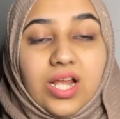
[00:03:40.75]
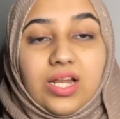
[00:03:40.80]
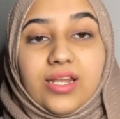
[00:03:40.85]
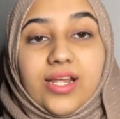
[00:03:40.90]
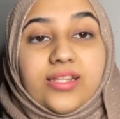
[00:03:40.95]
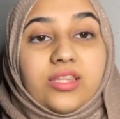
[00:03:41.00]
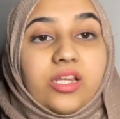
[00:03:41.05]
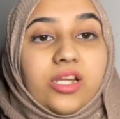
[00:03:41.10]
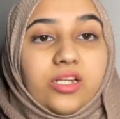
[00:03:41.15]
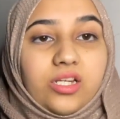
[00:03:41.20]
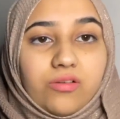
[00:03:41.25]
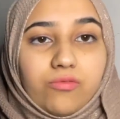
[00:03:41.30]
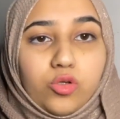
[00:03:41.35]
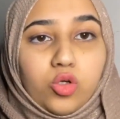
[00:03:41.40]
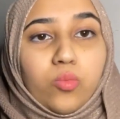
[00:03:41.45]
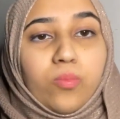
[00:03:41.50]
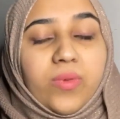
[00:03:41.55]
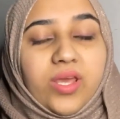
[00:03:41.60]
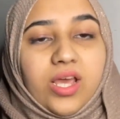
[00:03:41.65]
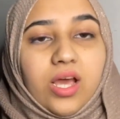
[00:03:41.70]
Like the
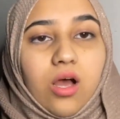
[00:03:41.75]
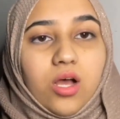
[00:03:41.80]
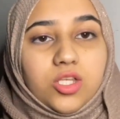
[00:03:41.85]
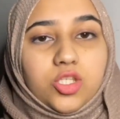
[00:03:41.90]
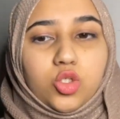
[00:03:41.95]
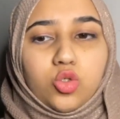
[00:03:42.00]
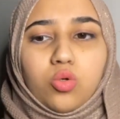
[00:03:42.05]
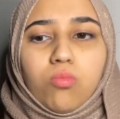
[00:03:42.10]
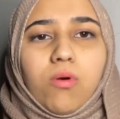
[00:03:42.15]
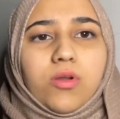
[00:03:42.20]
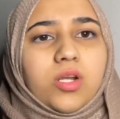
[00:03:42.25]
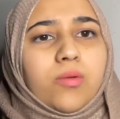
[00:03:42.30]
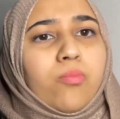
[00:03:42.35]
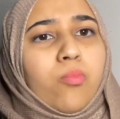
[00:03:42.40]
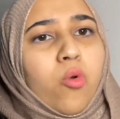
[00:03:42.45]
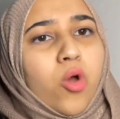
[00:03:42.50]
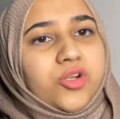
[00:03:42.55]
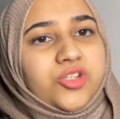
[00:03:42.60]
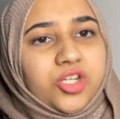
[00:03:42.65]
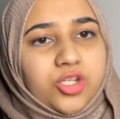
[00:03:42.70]
interview may ask you about a
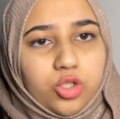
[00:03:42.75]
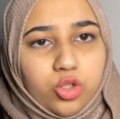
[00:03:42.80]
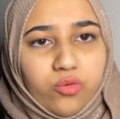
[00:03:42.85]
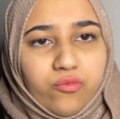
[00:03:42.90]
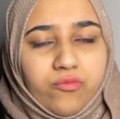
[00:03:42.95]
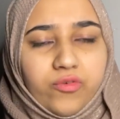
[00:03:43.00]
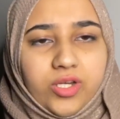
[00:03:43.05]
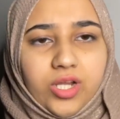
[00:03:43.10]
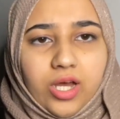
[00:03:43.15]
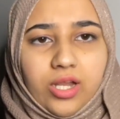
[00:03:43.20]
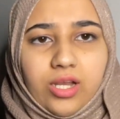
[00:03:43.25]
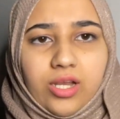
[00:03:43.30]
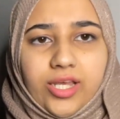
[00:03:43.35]
project you've done.